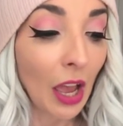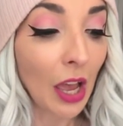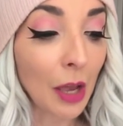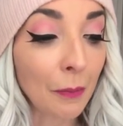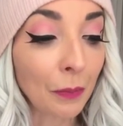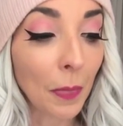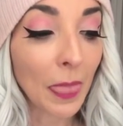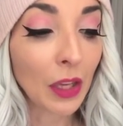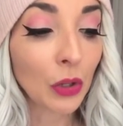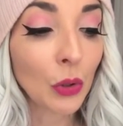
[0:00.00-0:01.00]

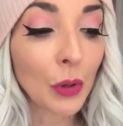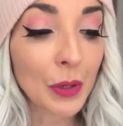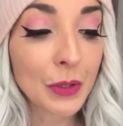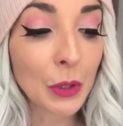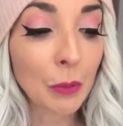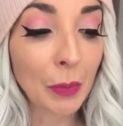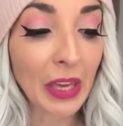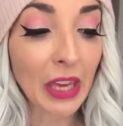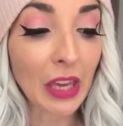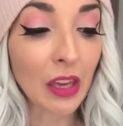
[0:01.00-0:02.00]
It could also
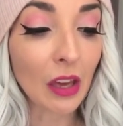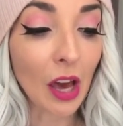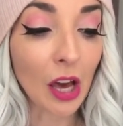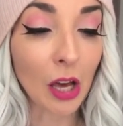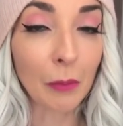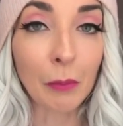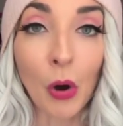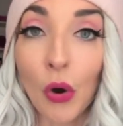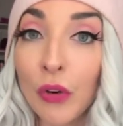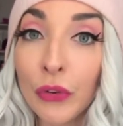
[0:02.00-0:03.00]
be
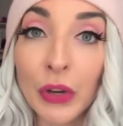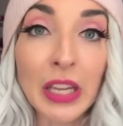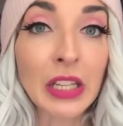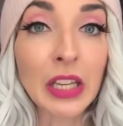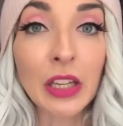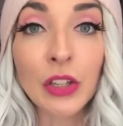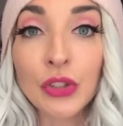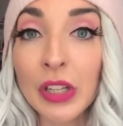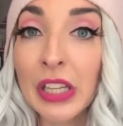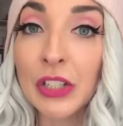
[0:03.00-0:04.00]
overeating,
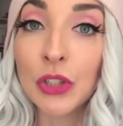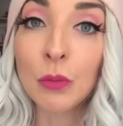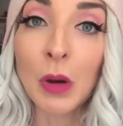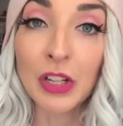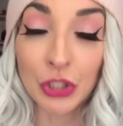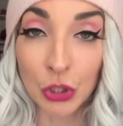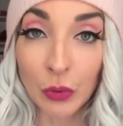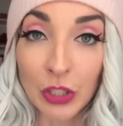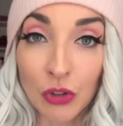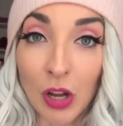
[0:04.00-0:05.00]
drinking too much,
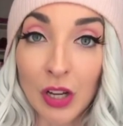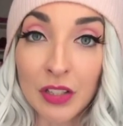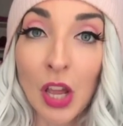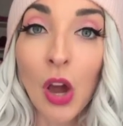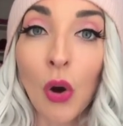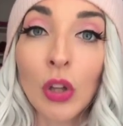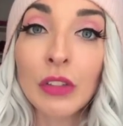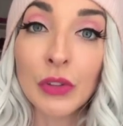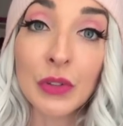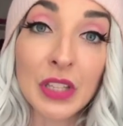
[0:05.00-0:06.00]
doing drugs. All
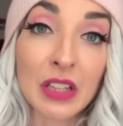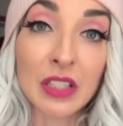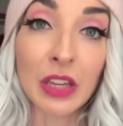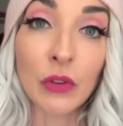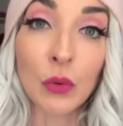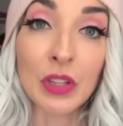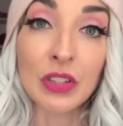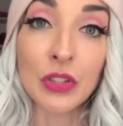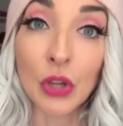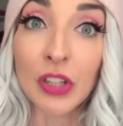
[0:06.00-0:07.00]
of those things give you a
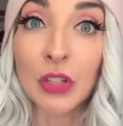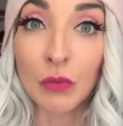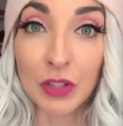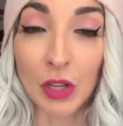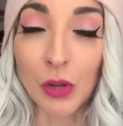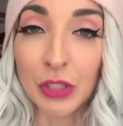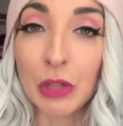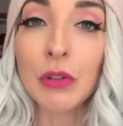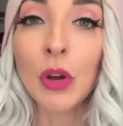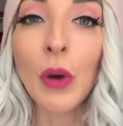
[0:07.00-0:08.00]
certain result.
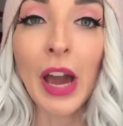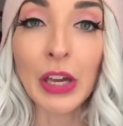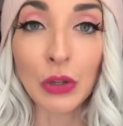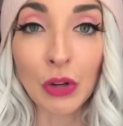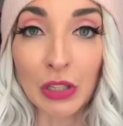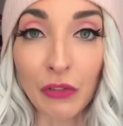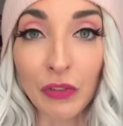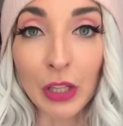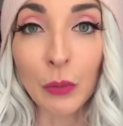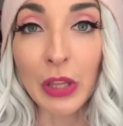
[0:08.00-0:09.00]
You know how you're going to
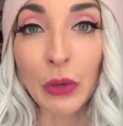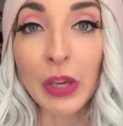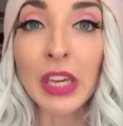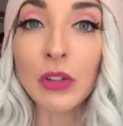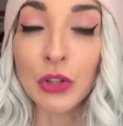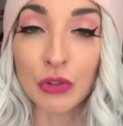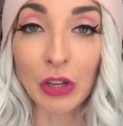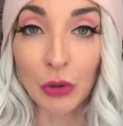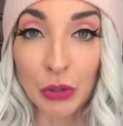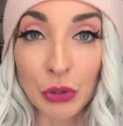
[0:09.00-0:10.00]
feel when you eat or
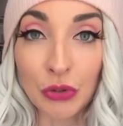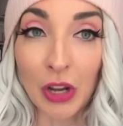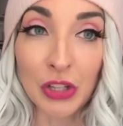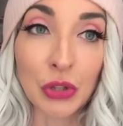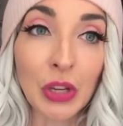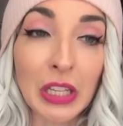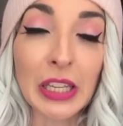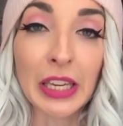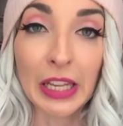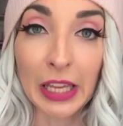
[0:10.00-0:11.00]
drink or do drugs. You're going
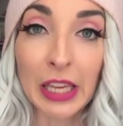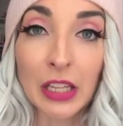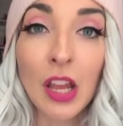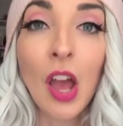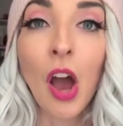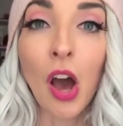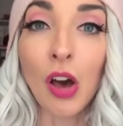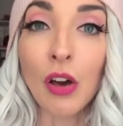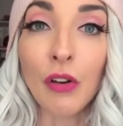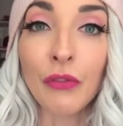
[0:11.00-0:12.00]
to get a hit
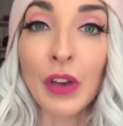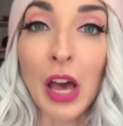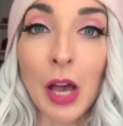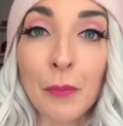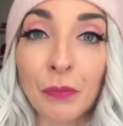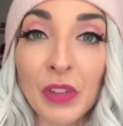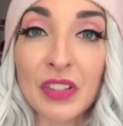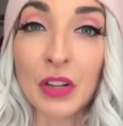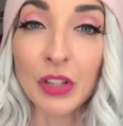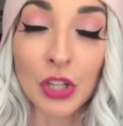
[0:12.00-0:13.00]
of
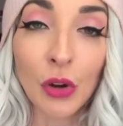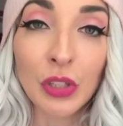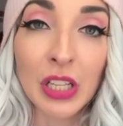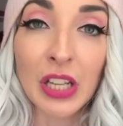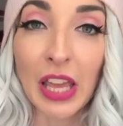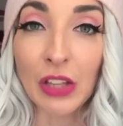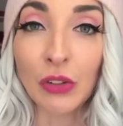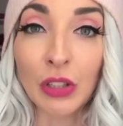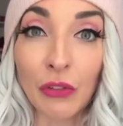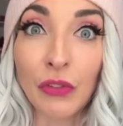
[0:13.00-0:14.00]
serotonin and
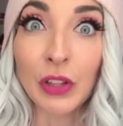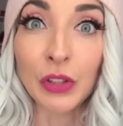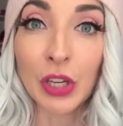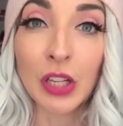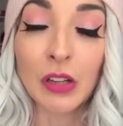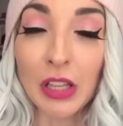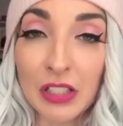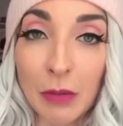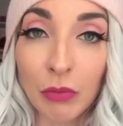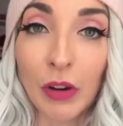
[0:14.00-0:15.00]
you're going to feel good
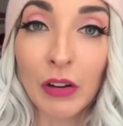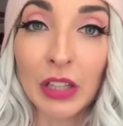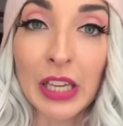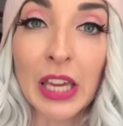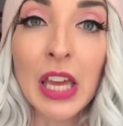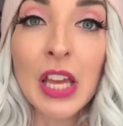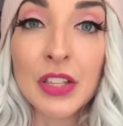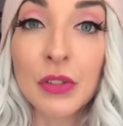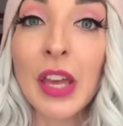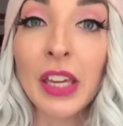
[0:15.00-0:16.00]
temporarily.
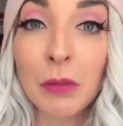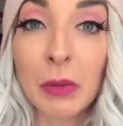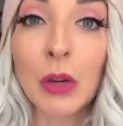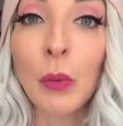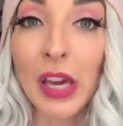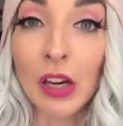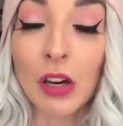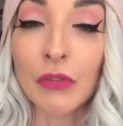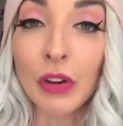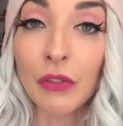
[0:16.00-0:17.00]
So that can be a way
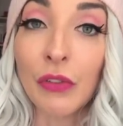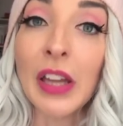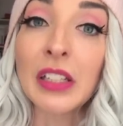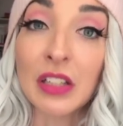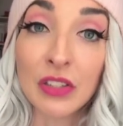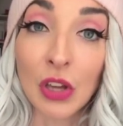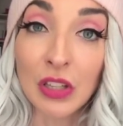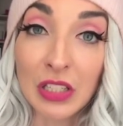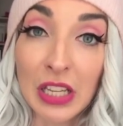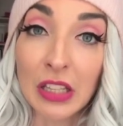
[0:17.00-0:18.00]
of finding
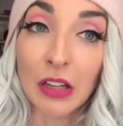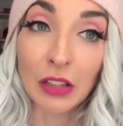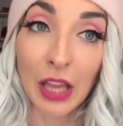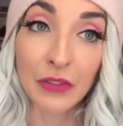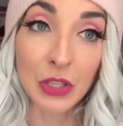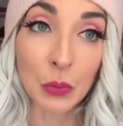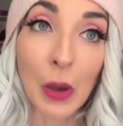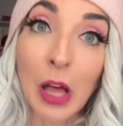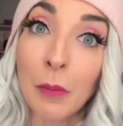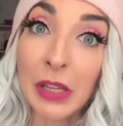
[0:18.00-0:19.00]
certainty in our lives as
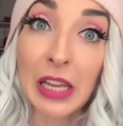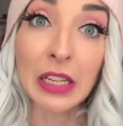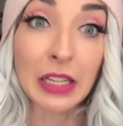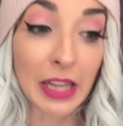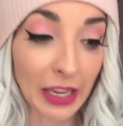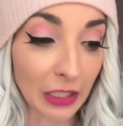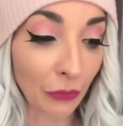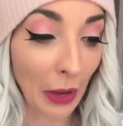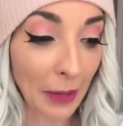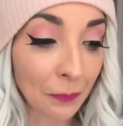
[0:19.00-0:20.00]
well, but in a
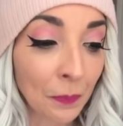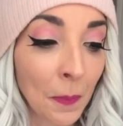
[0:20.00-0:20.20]
negative way.